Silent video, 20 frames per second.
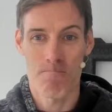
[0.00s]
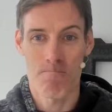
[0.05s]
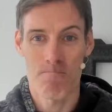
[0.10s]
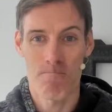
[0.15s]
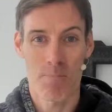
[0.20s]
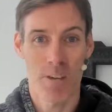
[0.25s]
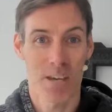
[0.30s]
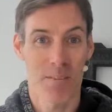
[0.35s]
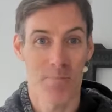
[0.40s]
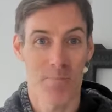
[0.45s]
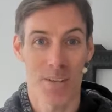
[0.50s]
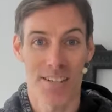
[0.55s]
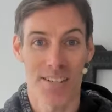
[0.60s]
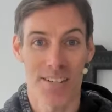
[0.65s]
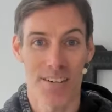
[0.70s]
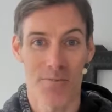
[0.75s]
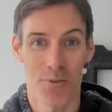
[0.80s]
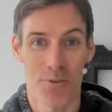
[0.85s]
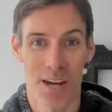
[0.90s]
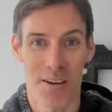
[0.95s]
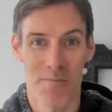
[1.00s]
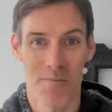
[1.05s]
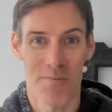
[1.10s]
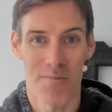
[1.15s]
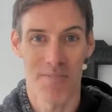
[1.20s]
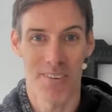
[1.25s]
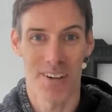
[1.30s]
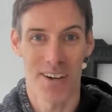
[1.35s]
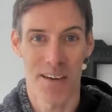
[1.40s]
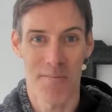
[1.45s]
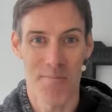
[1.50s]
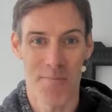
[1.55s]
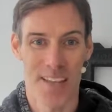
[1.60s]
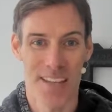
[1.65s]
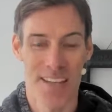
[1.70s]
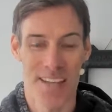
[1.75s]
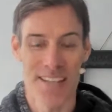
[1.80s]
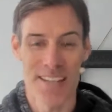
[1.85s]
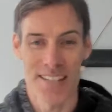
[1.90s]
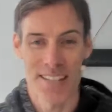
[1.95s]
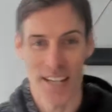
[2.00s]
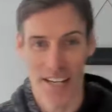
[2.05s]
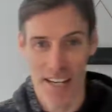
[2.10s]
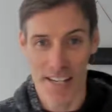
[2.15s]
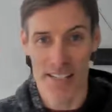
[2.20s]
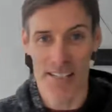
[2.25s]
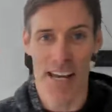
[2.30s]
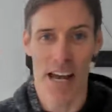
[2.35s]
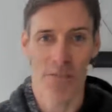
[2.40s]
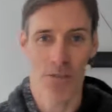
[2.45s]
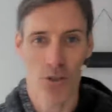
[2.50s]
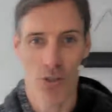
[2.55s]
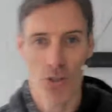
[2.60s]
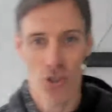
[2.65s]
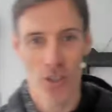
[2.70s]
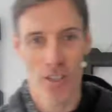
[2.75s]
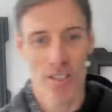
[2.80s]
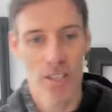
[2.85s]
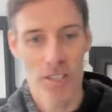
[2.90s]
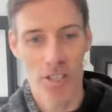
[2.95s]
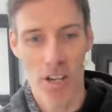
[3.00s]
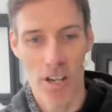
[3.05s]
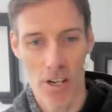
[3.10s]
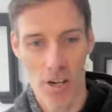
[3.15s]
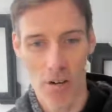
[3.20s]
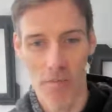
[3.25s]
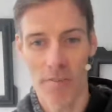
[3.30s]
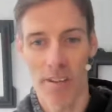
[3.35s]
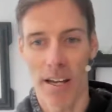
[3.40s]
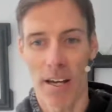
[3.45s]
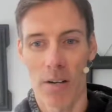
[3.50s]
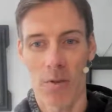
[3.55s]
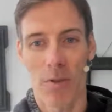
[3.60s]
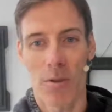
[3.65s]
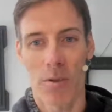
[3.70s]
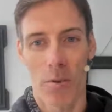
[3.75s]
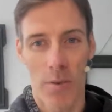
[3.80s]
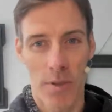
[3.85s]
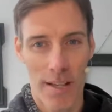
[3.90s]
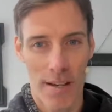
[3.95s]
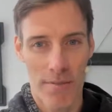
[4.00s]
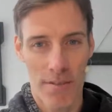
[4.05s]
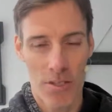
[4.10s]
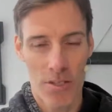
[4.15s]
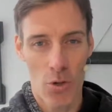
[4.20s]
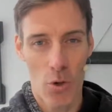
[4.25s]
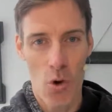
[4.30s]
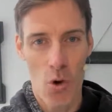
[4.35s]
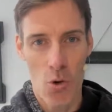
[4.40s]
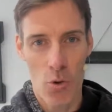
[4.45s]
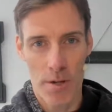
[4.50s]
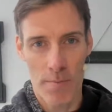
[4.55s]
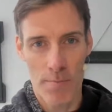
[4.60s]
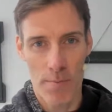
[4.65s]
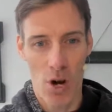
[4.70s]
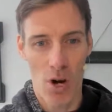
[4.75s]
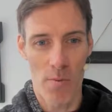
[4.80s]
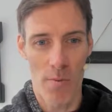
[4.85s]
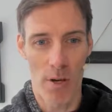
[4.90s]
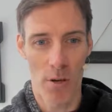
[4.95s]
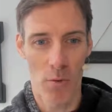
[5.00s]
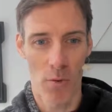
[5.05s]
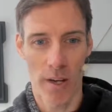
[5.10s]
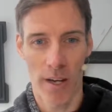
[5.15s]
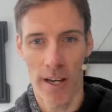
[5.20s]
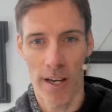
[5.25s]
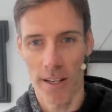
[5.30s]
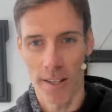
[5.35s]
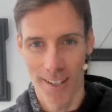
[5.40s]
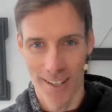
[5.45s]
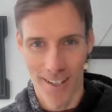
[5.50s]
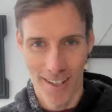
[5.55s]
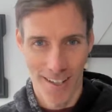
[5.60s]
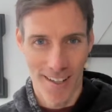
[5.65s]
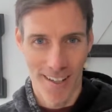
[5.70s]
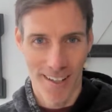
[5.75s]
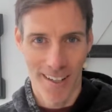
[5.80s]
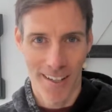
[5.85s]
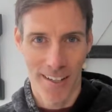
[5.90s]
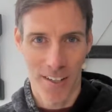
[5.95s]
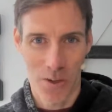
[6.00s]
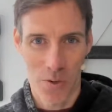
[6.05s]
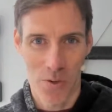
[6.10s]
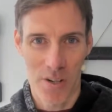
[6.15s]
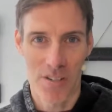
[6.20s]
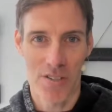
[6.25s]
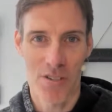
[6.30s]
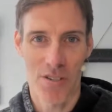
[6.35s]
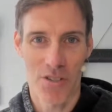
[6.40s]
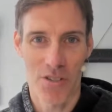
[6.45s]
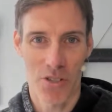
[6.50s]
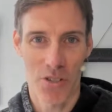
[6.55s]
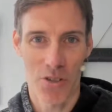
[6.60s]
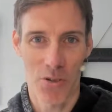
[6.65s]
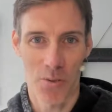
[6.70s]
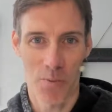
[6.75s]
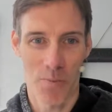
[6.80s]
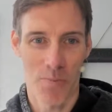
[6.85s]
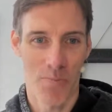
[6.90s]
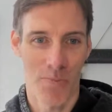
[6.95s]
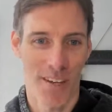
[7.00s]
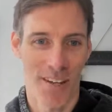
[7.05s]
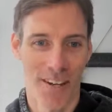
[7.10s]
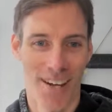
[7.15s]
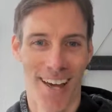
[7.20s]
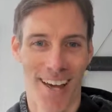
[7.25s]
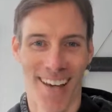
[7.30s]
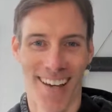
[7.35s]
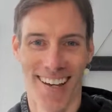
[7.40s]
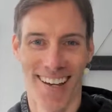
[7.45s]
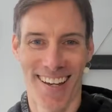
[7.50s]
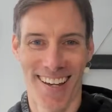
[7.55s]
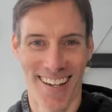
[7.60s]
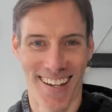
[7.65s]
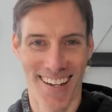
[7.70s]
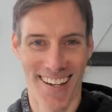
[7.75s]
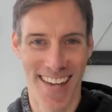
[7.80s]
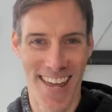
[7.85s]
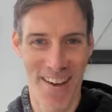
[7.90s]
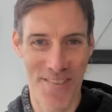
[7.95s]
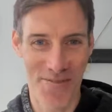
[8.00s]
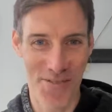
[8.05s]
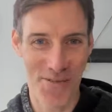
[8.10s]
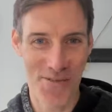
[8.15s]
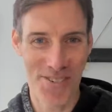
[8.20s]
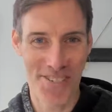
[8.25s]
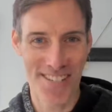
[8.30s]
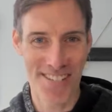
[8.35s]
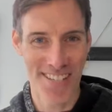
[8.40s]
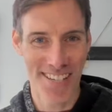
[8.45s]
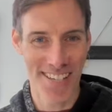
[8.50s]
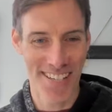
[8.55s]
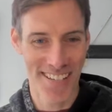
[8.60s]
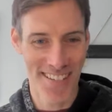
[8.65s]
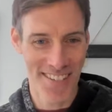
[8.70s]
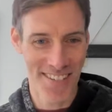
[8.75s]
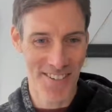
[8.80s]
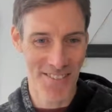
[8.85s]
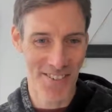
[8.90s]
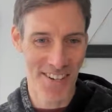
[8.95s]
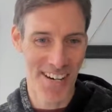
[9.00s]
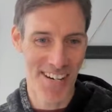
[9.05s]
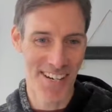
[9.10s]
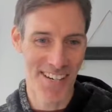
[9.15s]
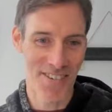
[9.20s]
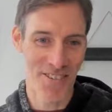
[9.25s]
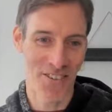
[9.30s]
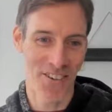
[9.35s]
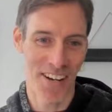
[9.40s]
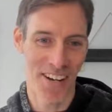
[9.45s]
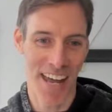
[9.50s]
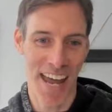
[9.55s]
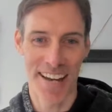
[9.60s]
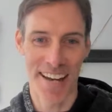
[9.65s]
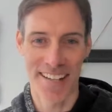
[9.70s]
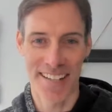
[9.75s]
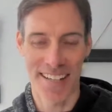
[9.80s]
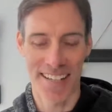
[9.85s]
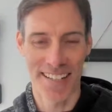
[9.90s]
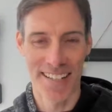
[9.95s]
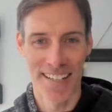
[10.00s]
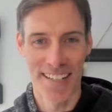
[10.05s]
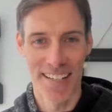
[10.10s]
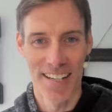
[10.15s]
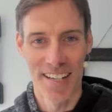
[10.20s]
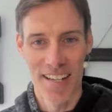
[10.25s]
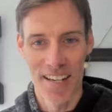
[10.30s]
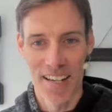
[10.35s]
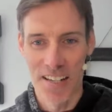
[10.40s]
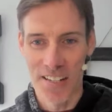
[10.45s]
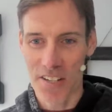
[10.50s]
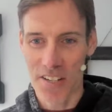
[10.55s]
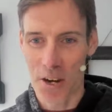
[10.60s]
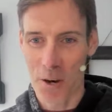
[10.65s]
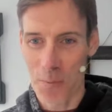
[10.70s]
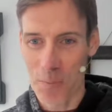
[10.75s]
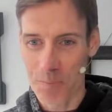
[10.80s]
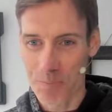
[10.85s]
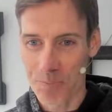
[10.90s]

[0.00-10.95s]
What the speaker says: yeah, that's it for now. All right, take it easy. Now I've got to try and sign off now. We have this awkward moment where, you know, when you're on a Zoom, everyone's looking at the screen and trying to end it. So